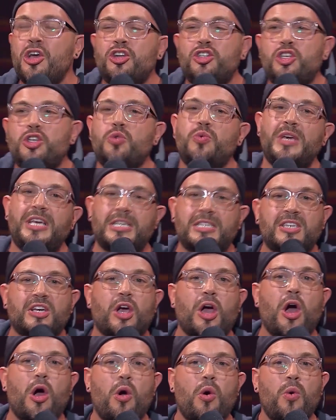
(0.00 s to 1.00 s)
2 weeks
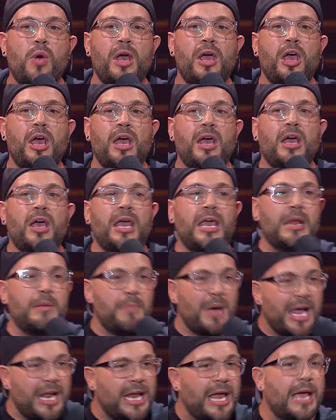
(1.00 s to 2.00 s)
ago, in
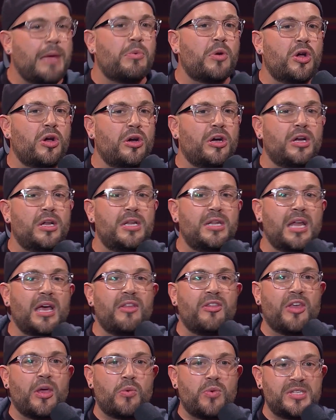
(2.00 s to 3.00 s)
my neighborhood,
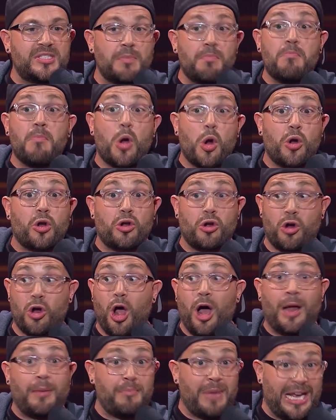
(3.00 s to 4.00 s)
there was a murder
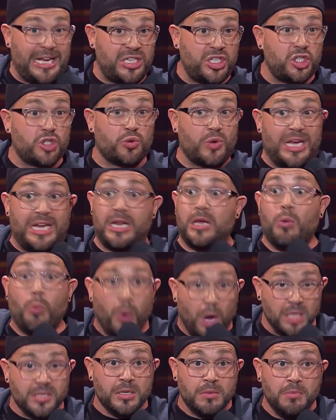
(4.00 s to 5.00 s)
on my street. It
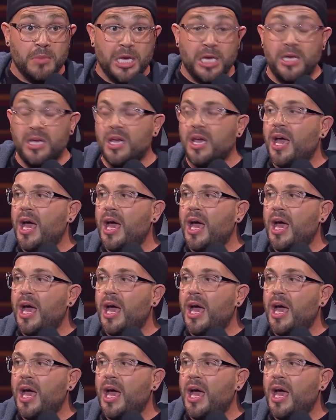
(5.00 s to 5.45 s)
wasn't me.